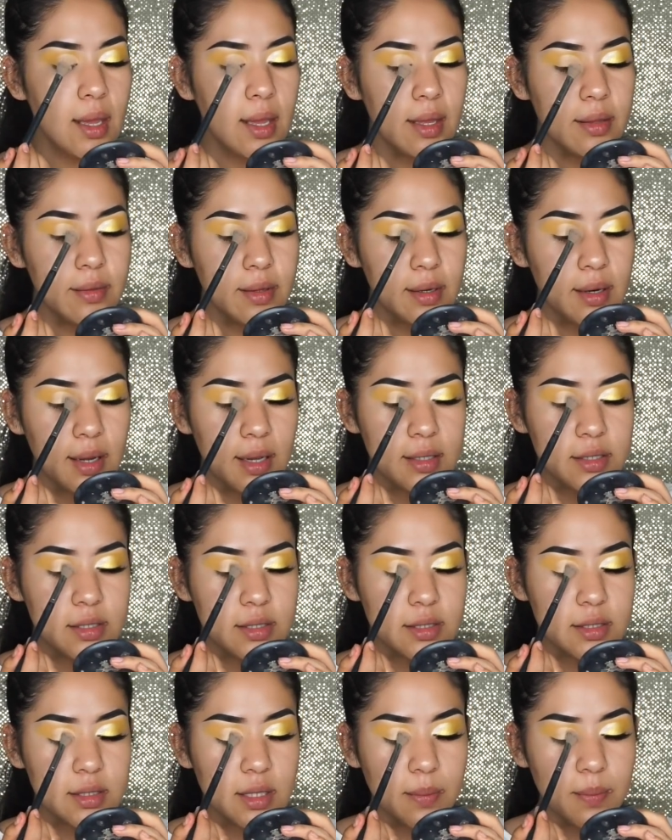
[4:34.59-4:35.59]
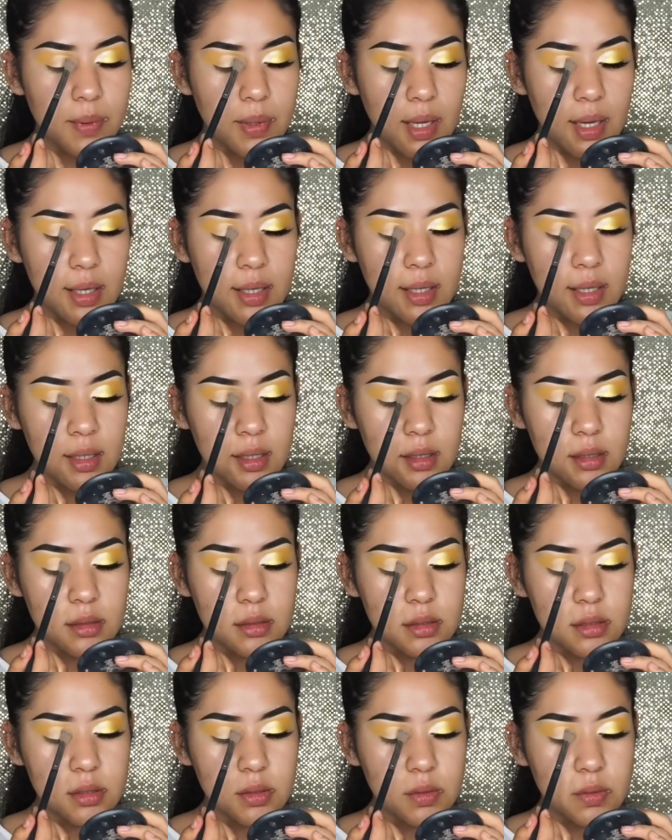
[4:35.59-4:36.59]
and then I just apply it
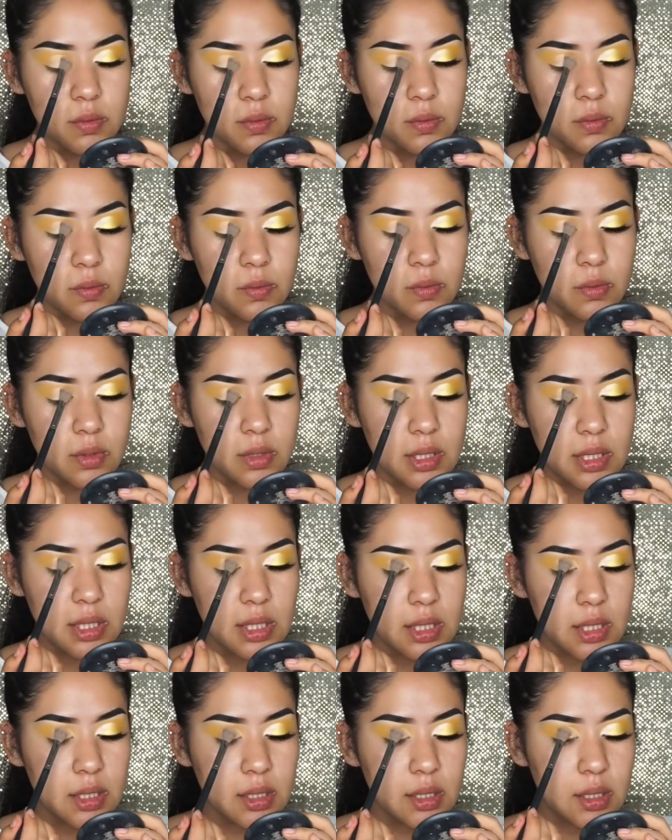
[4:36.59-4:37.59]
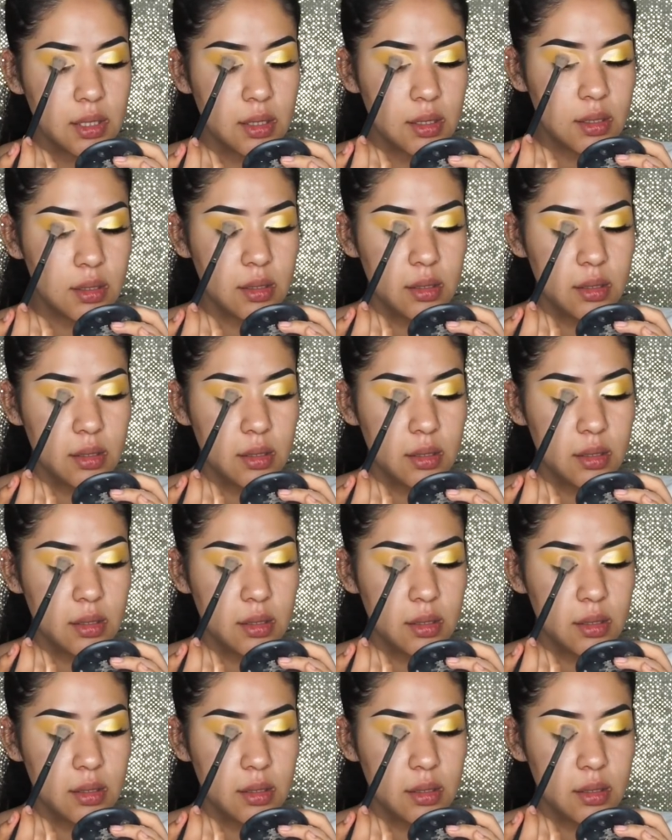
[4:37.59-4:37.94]
to the lid.